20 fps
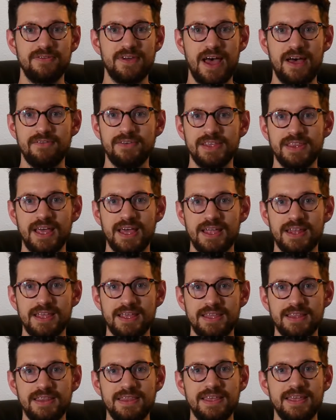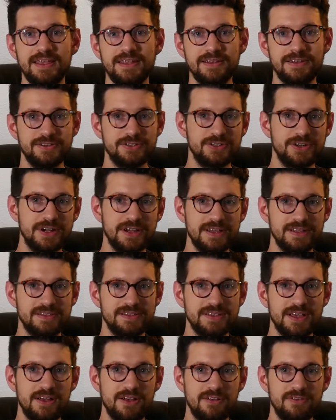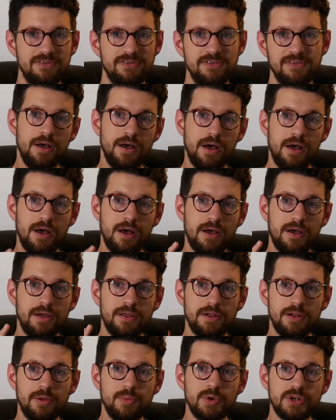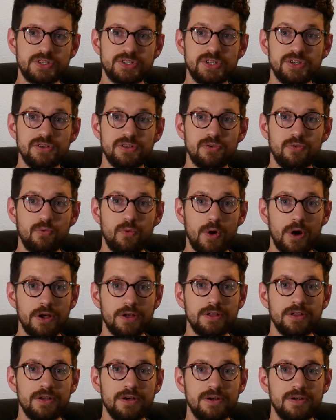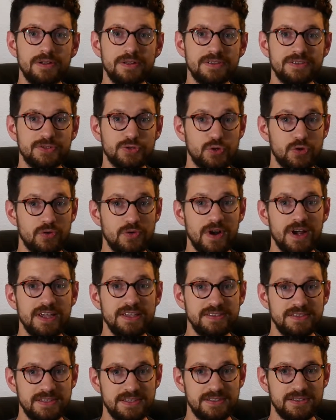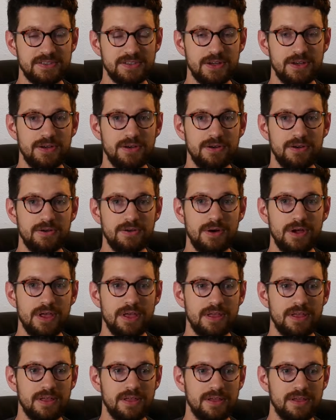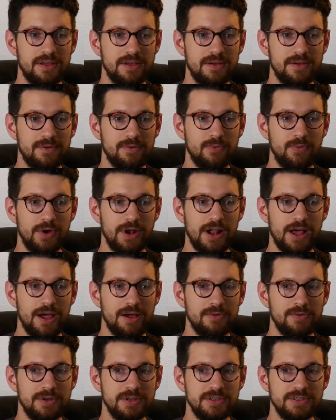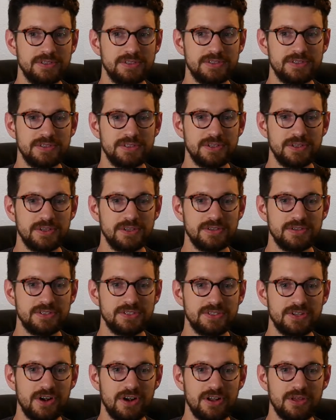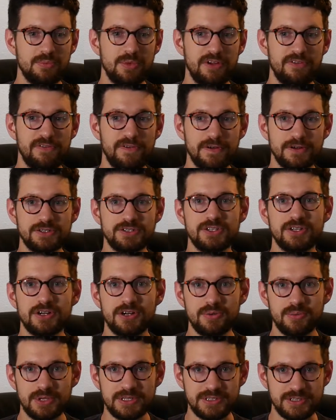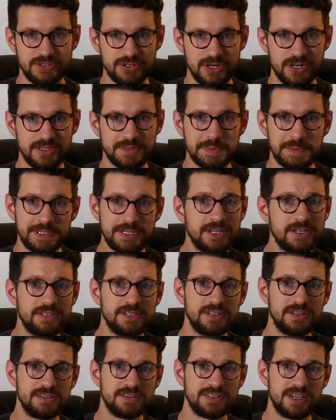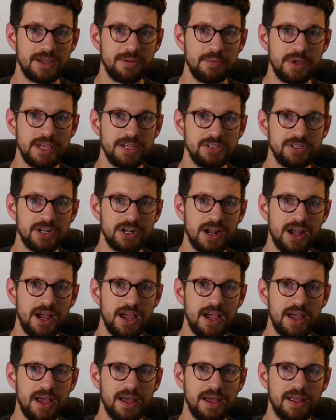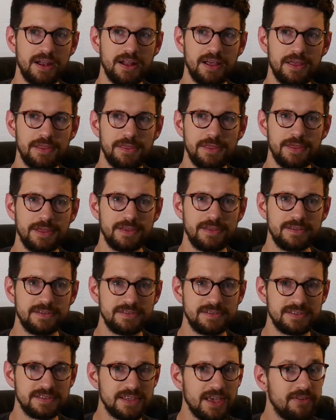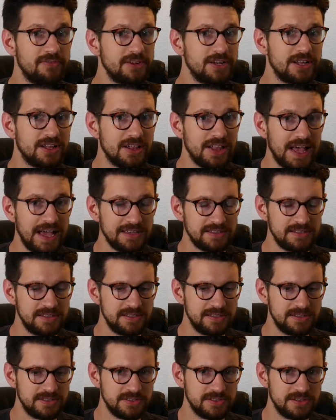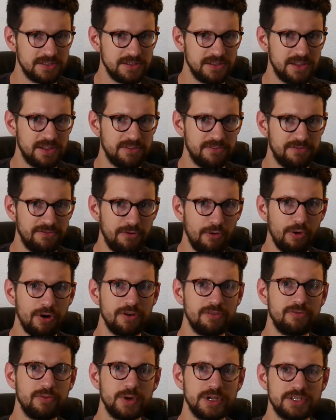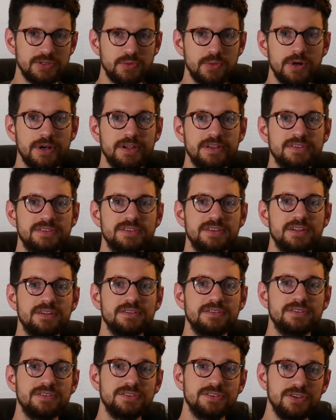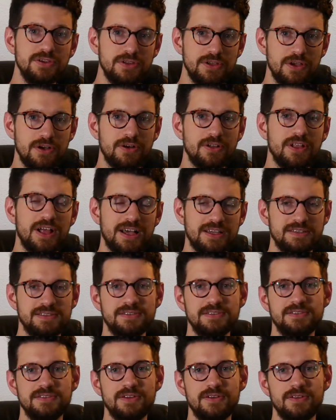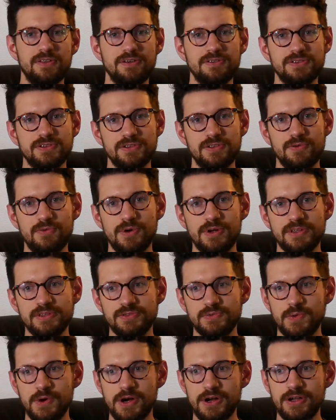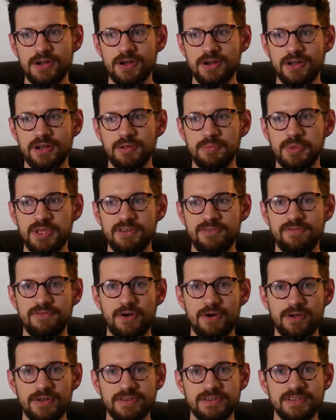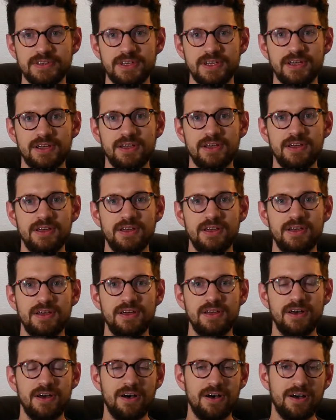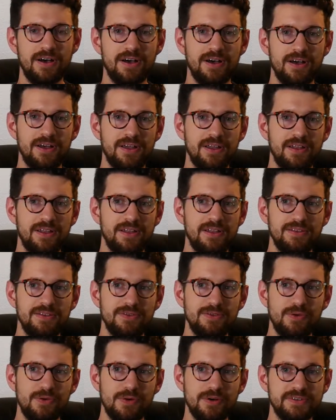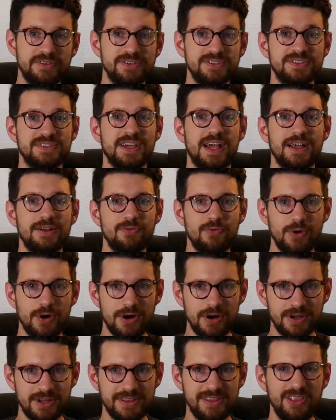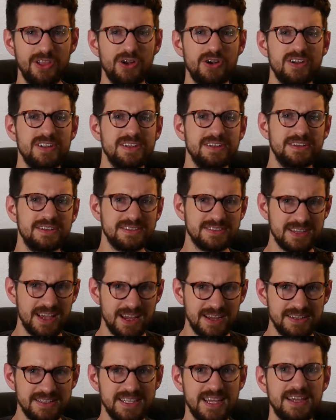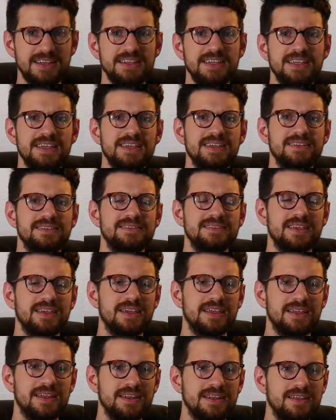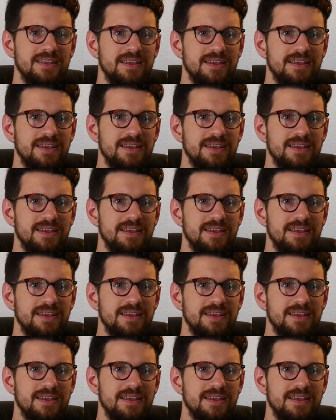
having that in the industry itself. Number 2, the workload is crazy. So when I was starting my first term as a transportation design major, I had, I think, 7 classes, and 4 of which were considered studio classes. So those are the ones where you're going to be focusing on your design work and learning design techniques, and